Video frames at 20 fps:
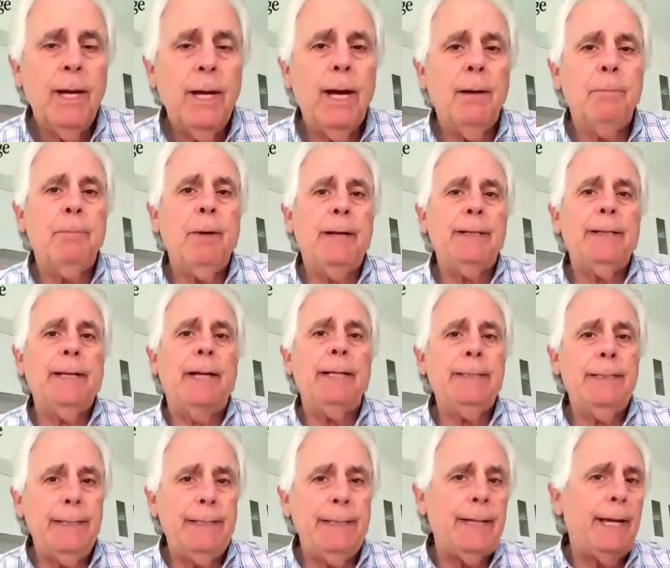by
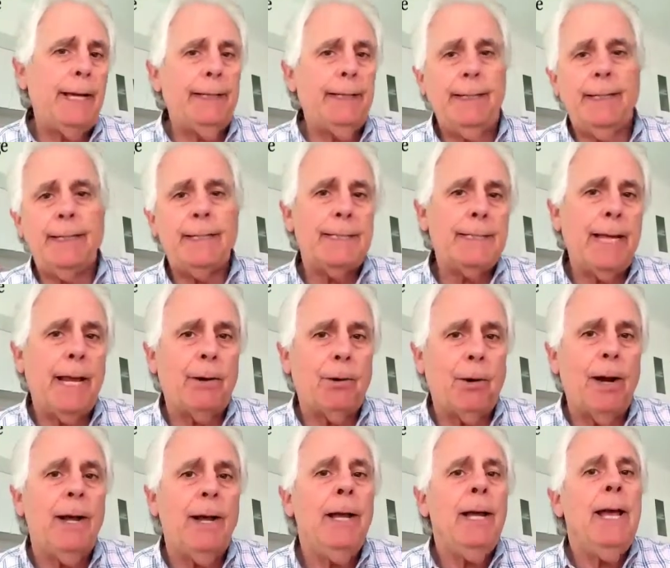1990, et
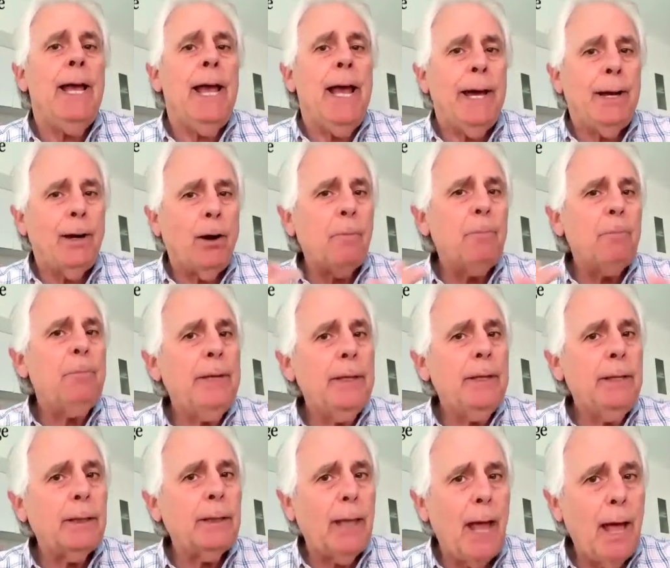cetera. And our
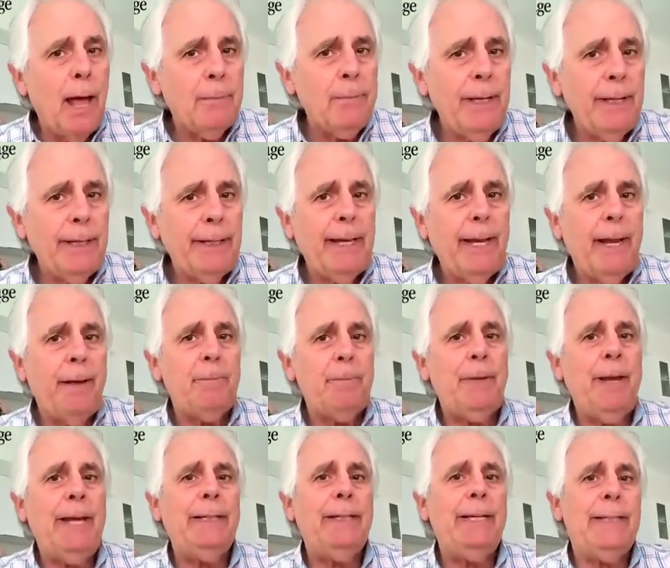big lobbying
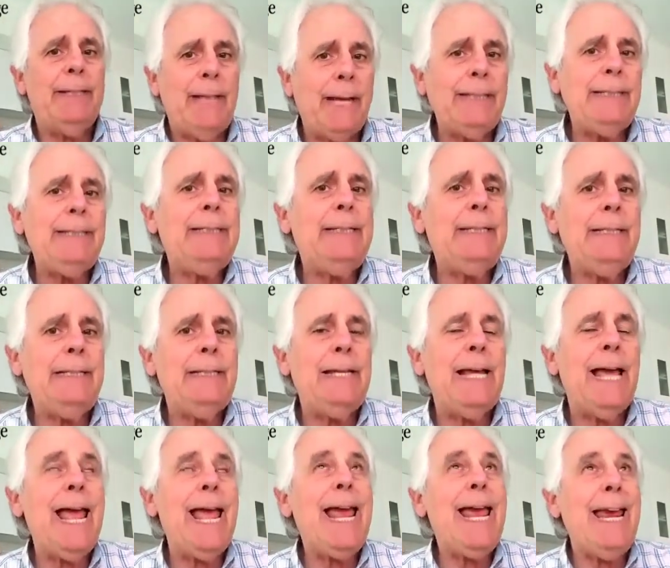campaign in
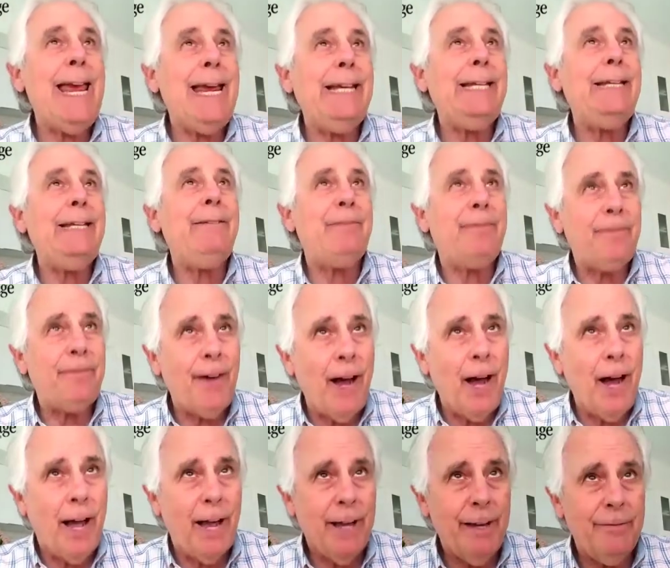
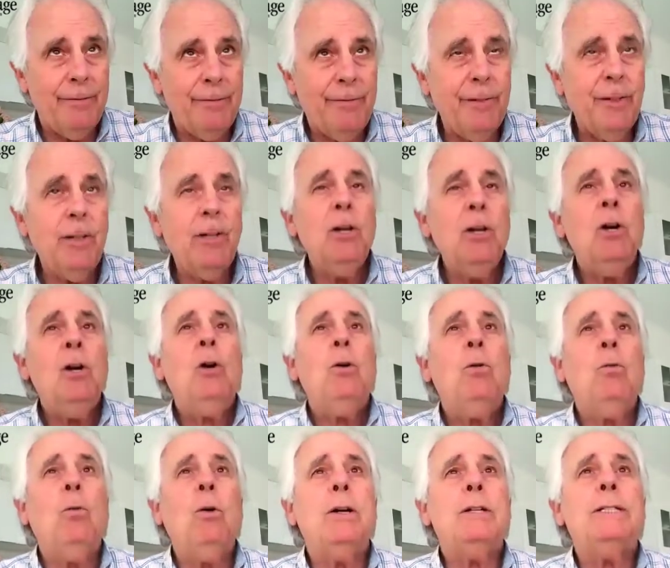1985
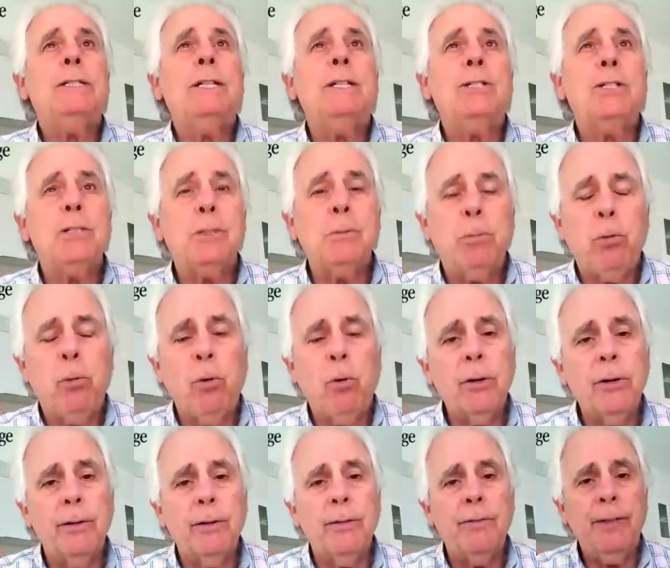was in
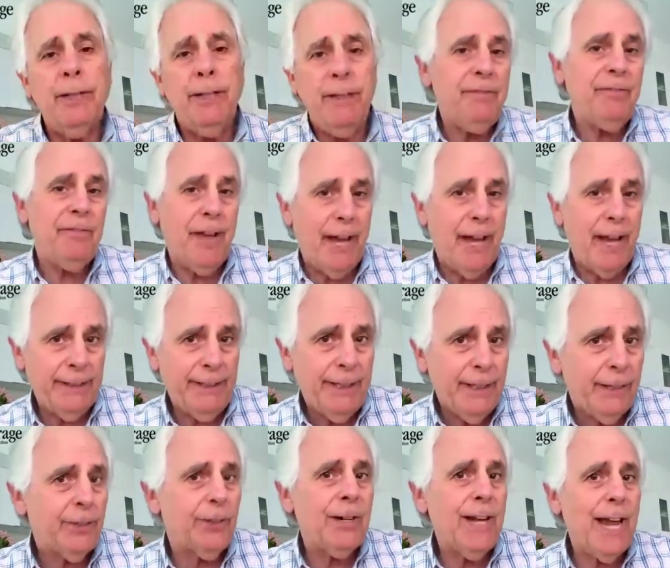support of IFAD, the
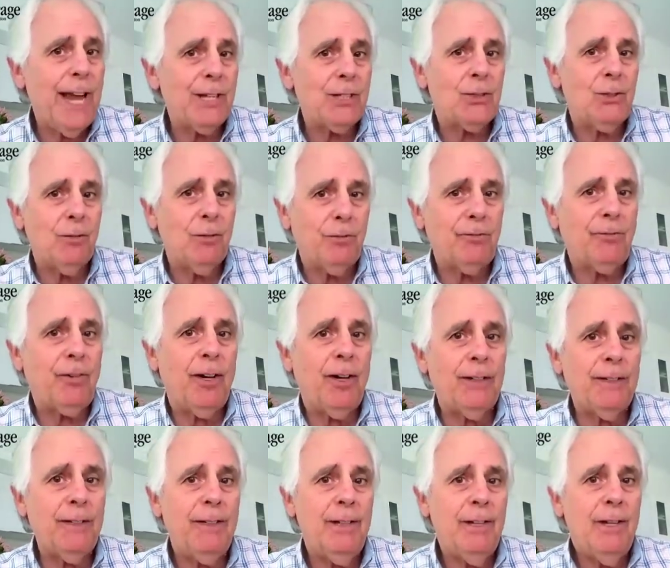International
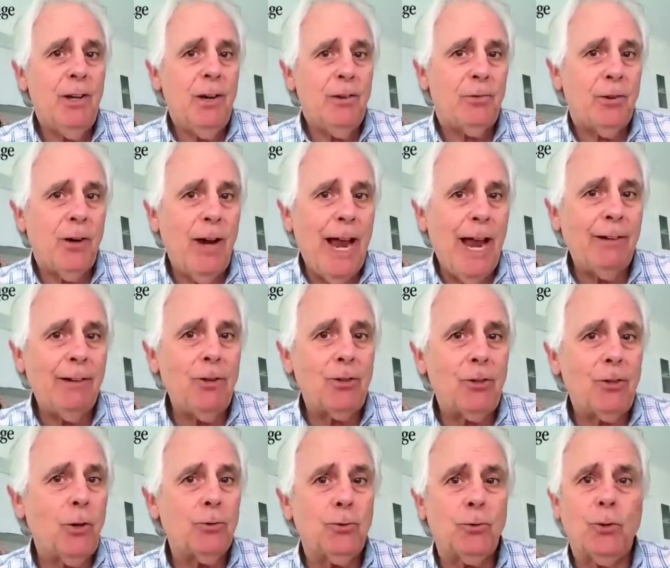Fund for
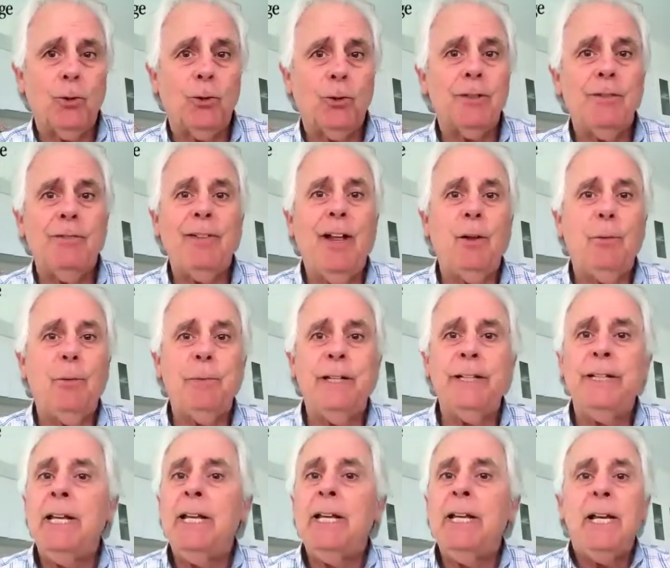Agricultural
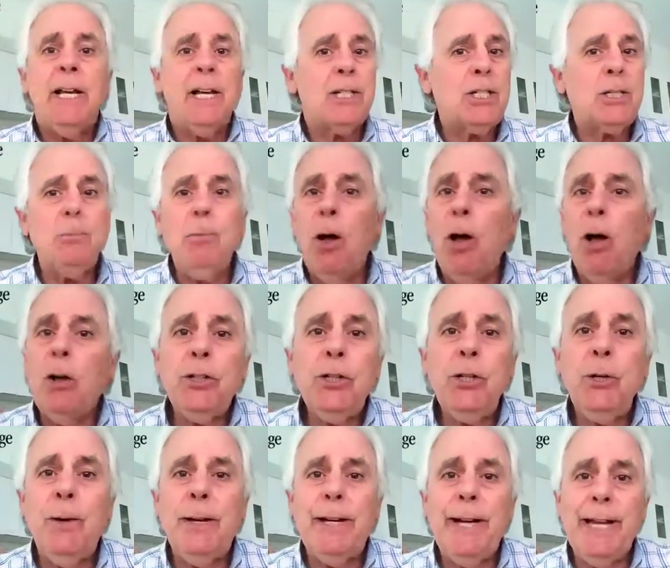Development, a small
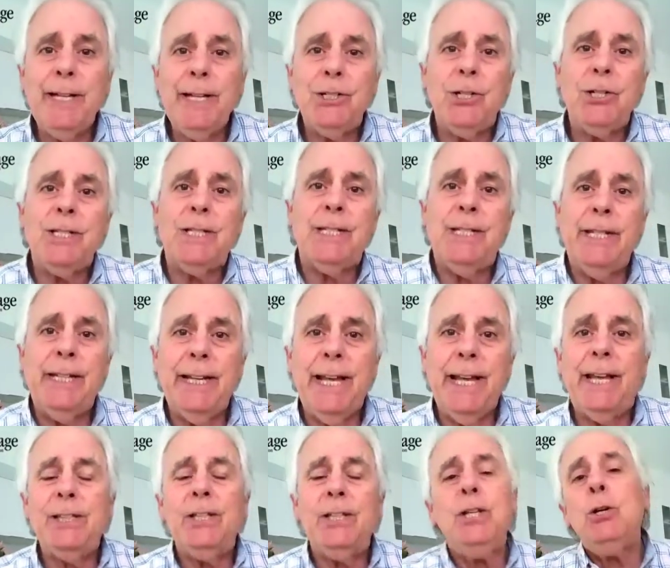UN agency,
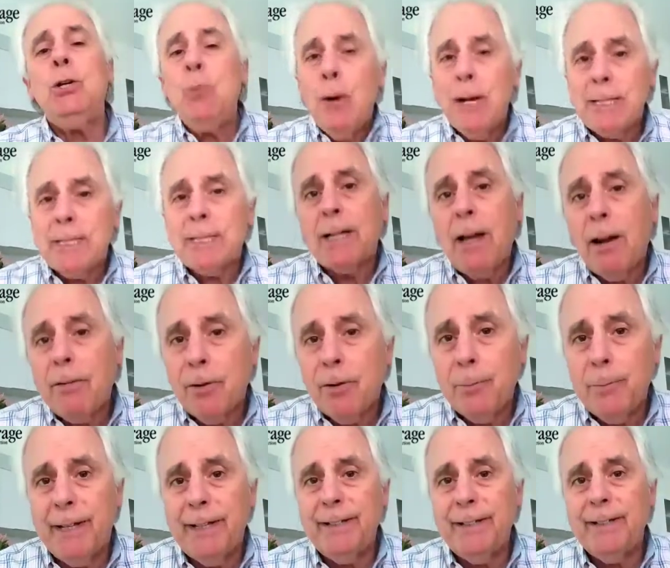and the US
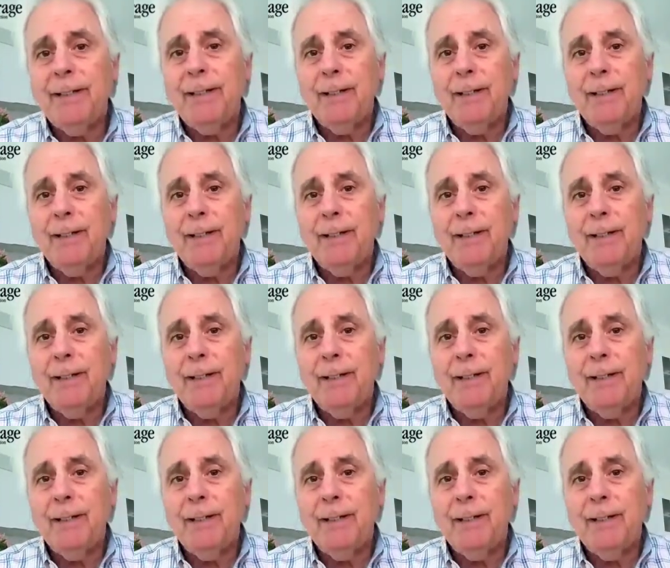government,